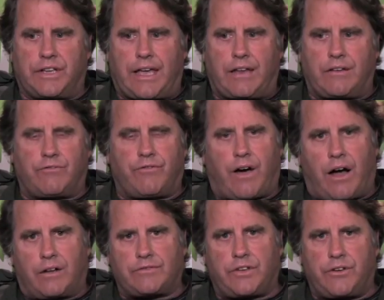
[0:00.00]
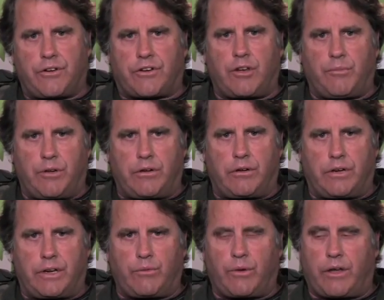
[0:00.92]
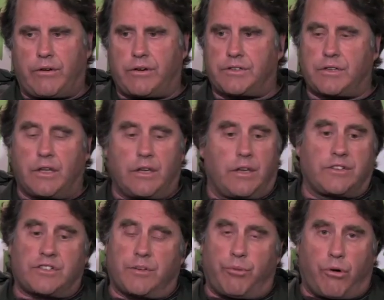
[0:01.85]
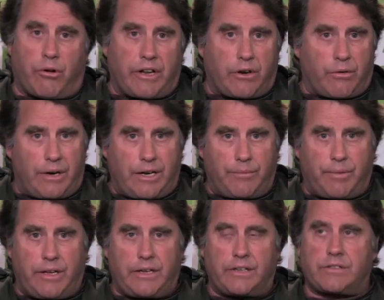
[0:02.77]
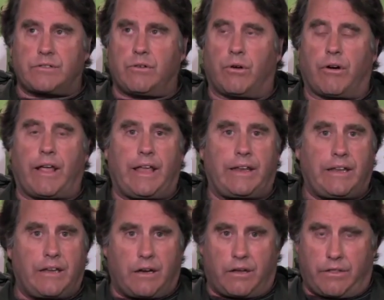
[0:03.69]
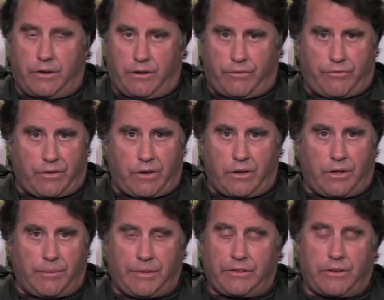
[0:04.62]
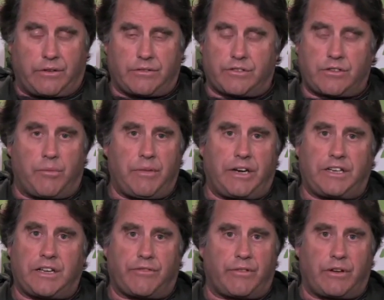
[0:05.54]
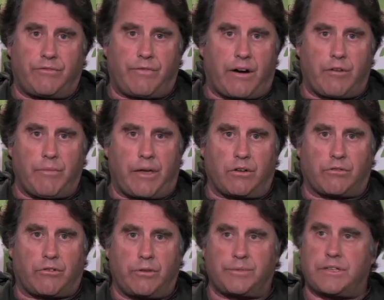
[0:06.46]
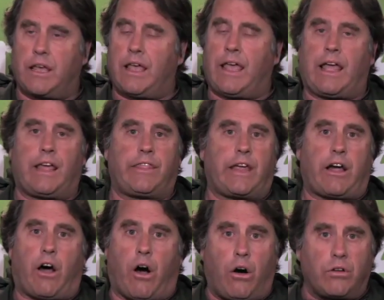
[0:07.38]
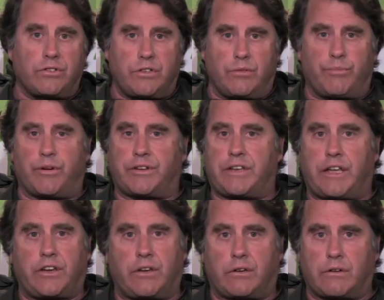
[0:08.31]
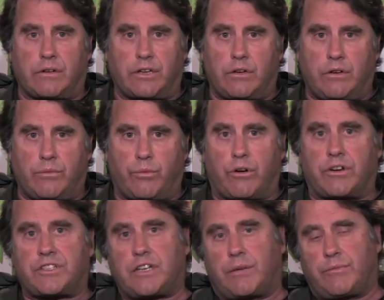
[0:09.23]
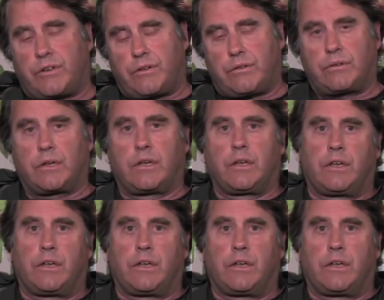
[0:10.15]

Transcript: to get involved in your community, whether it's supporting Greenpeace or any other I mean, there's so many different environmental groups, and they all do particularly good work. Some do